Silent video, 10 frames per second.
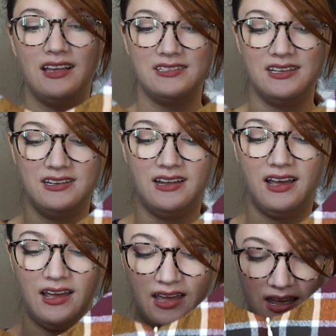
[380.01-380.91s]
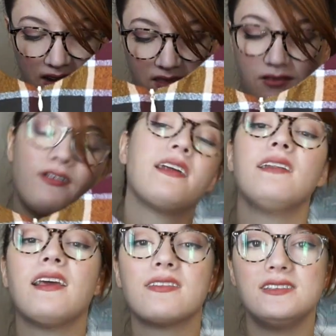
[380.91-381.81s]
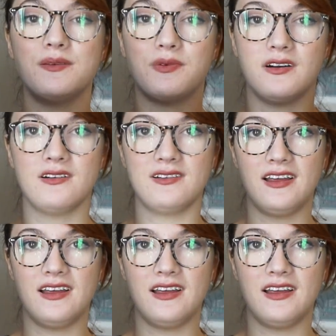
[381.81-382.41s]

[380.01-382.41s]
as in I had the right length zipper,